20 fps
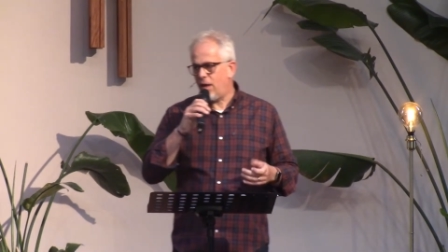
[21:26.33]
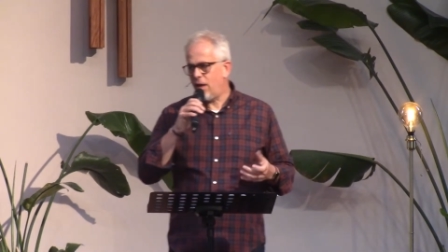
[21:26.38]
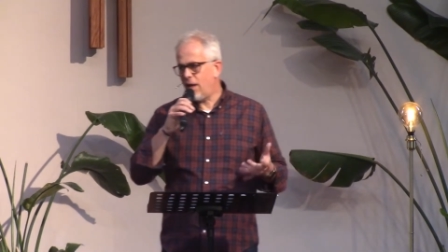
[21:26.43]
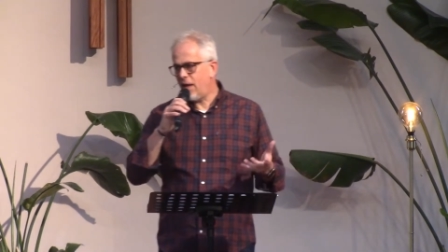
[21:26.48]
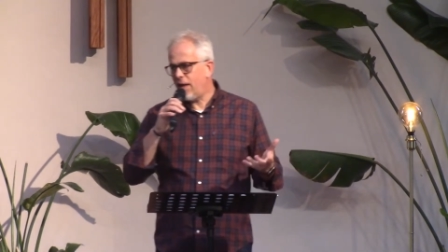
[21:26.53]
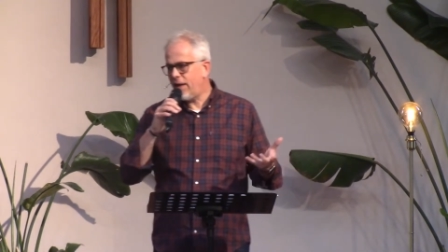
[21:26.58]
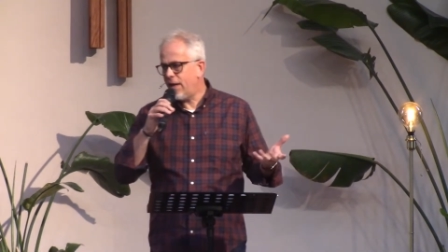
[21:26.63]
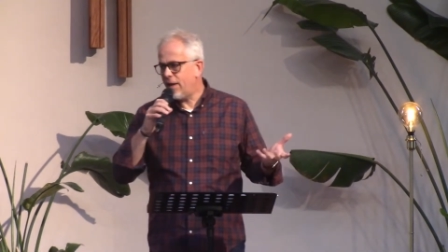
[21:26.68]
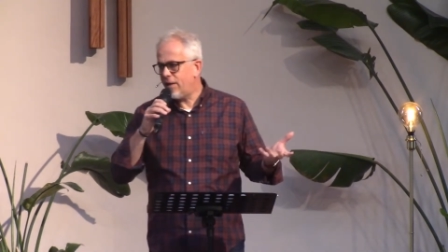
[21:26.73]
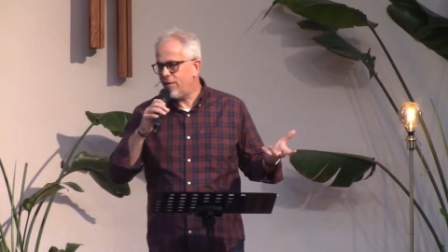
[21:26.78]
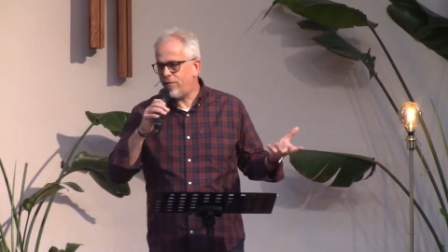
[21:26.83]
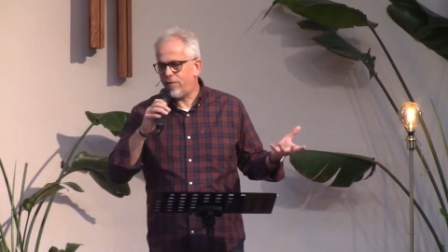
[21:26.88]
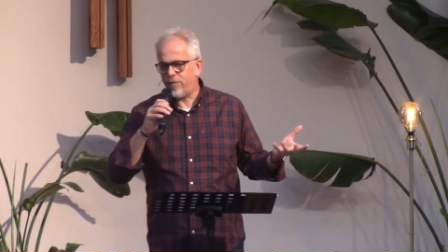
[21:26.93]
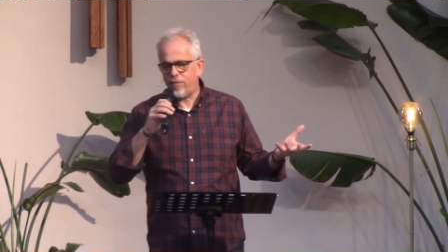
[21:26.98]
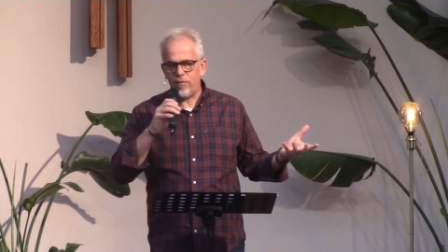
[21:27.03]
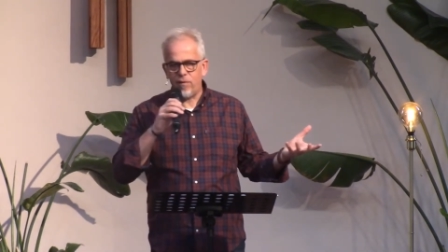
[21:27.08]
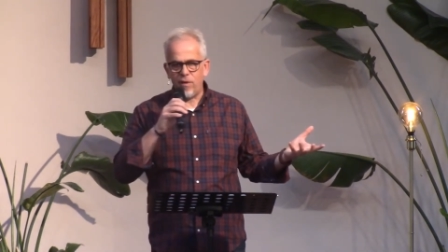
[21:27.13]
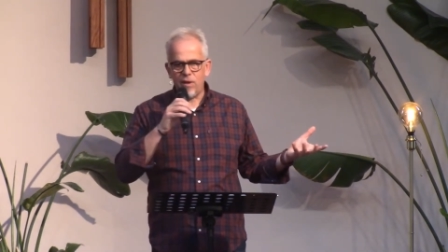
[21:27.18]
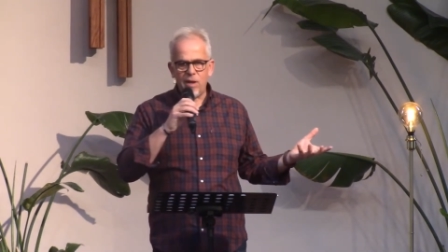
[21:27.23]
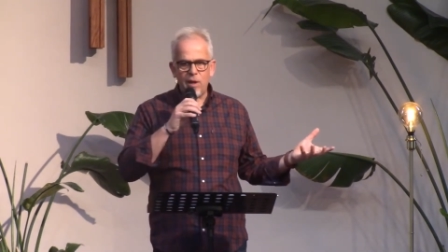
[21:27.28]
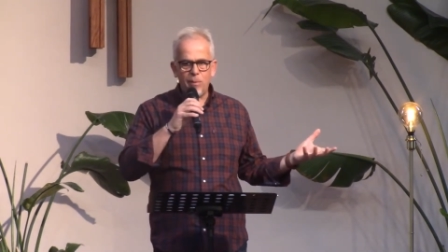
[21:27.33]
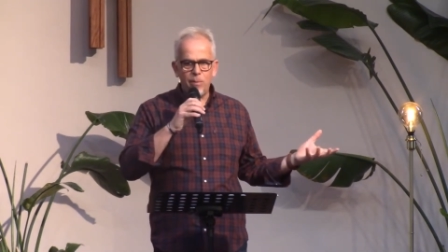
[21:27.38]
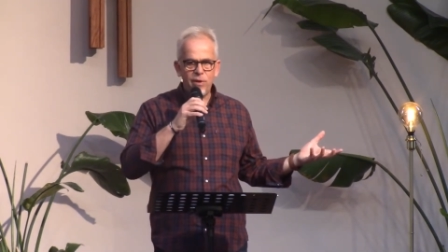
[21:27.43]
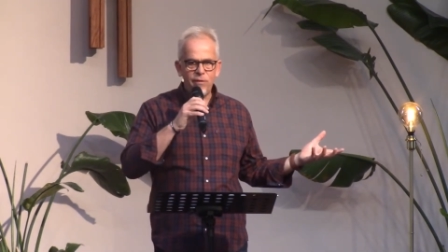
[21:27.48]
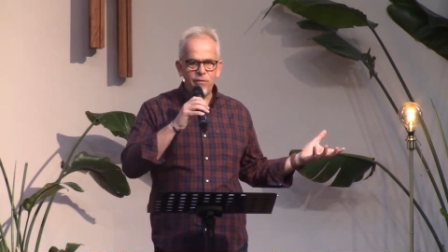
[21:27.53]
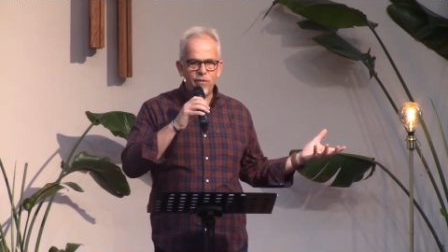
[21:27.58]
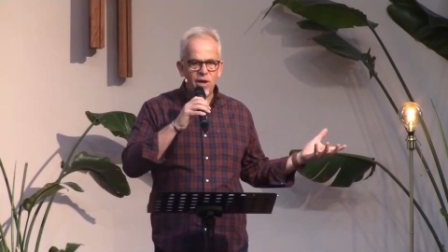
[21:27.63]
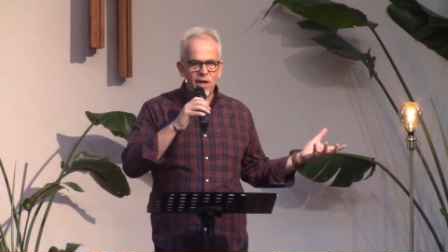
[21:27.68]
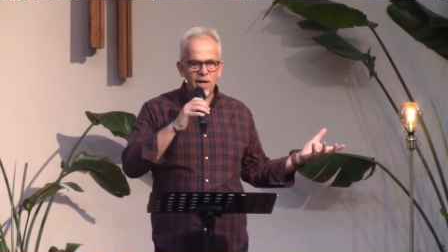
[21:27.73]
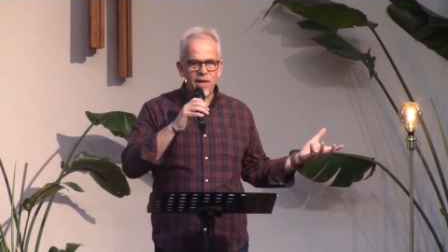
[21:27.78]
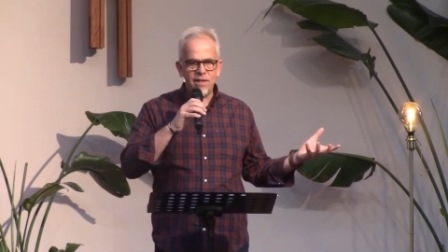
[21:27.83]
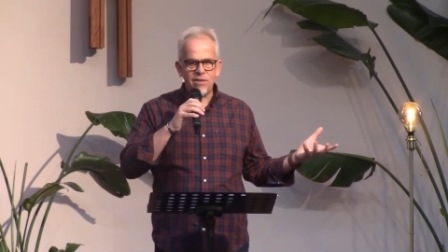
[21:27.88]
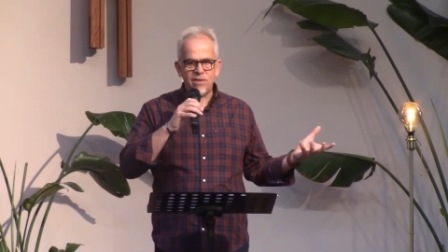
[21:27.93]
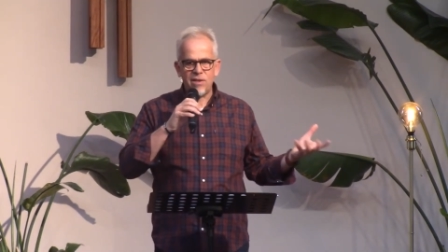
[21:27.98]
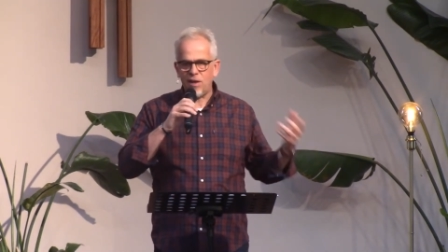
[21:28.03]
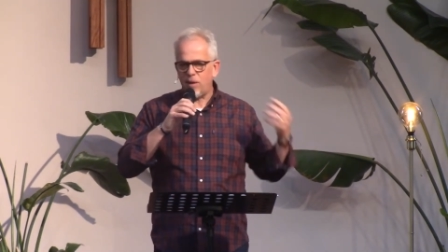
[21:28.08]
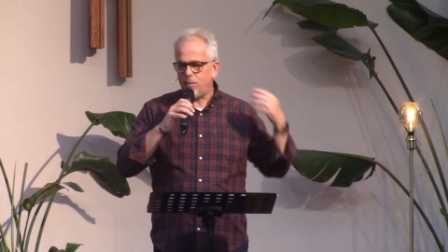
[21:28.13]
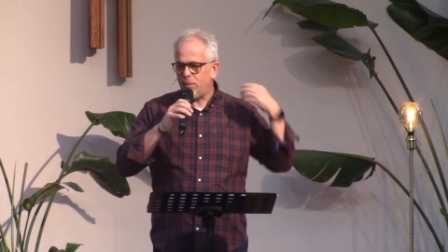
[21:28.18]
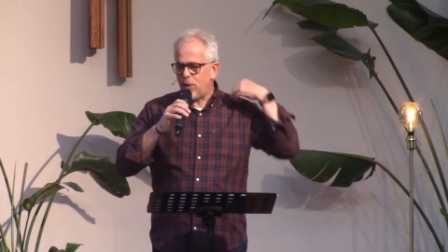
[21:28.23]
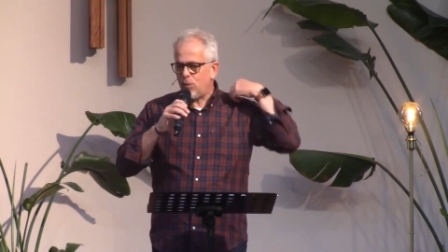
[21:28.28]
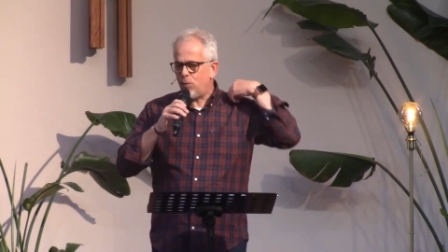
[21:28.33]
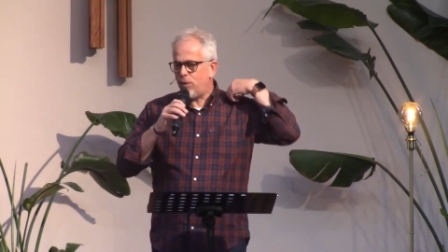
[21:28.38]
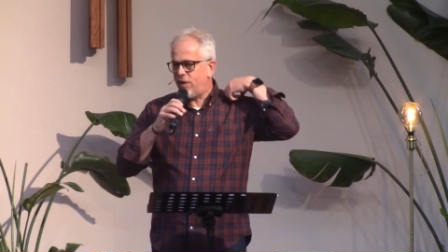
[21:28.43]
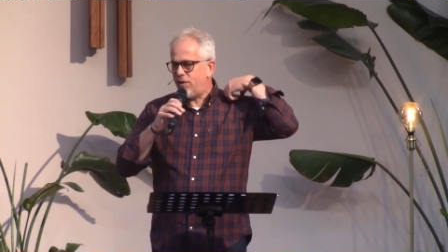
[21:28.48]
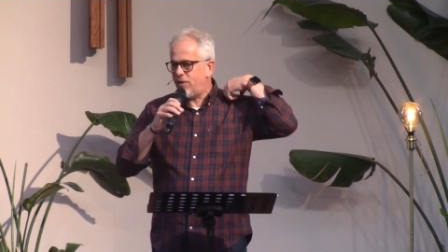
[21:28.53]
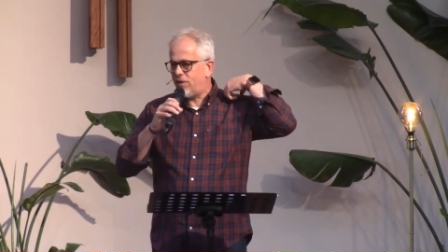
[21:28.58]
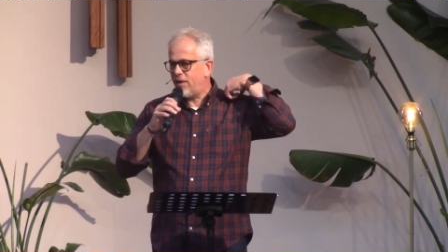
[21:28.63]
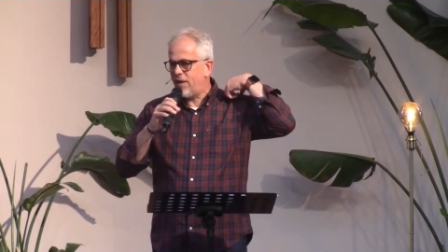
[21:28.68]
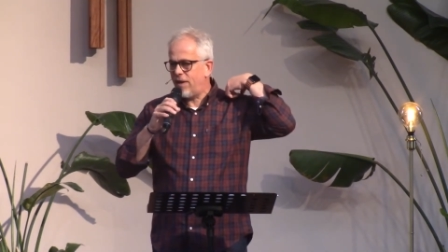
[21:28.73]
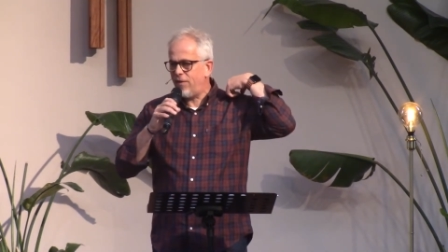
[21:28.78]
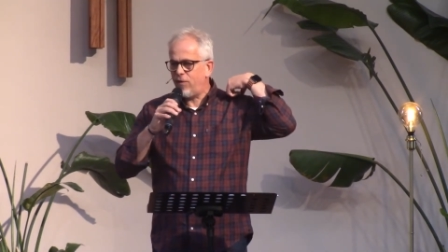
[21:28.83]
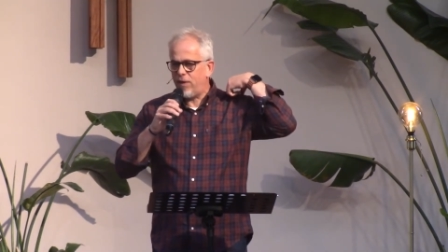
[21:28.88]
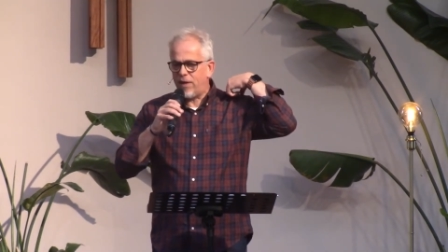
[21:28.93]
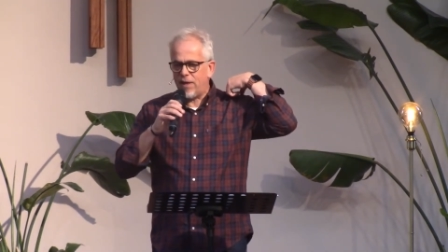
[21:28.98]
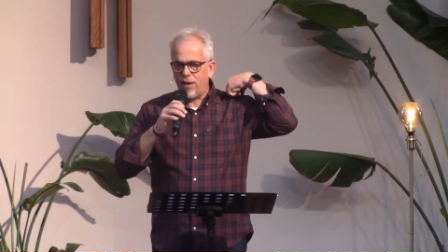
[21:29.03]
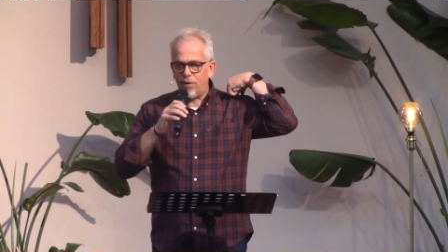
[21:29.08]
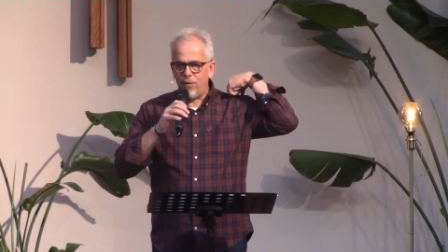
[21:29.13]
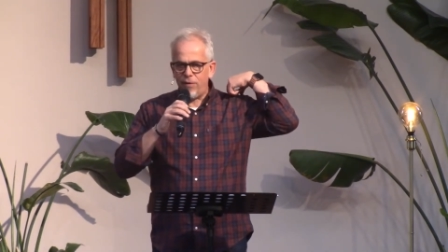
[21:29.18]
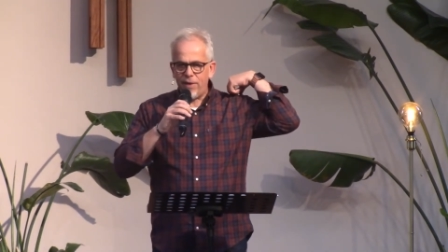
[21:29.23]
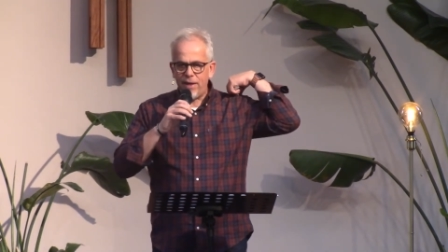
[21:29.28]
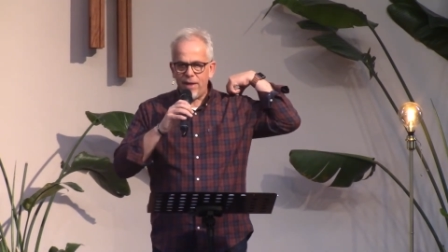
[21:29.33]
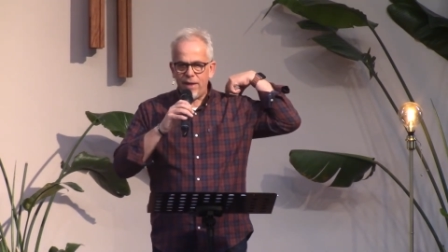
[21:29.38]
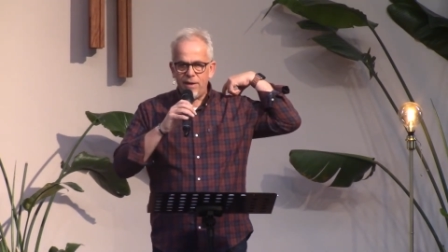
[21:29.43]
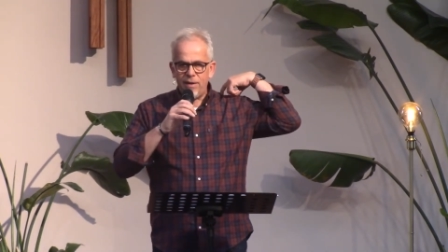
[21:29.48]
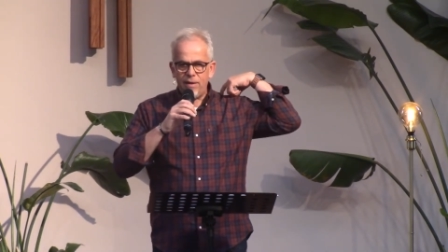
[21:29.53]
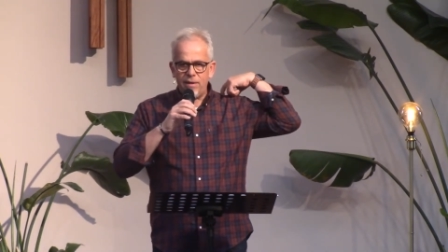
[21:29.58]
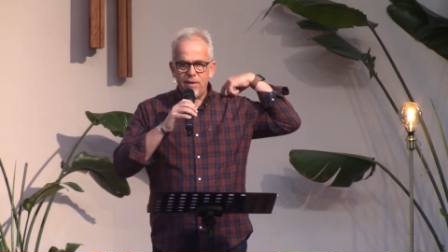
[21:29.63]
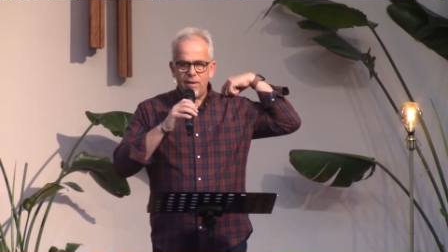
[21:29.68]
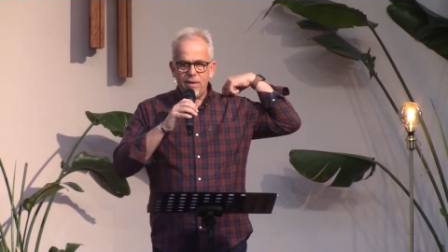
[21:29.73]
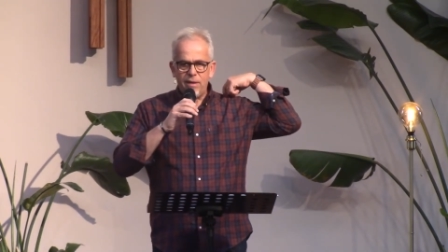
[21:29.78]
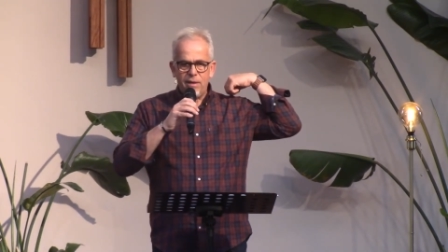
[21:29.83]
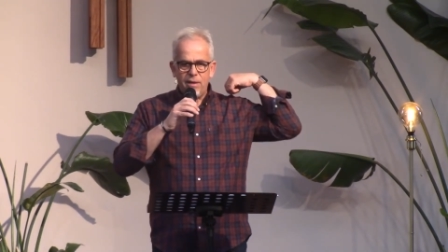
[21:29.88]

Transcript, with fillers: I have a couple of guys that I meet with every now and then,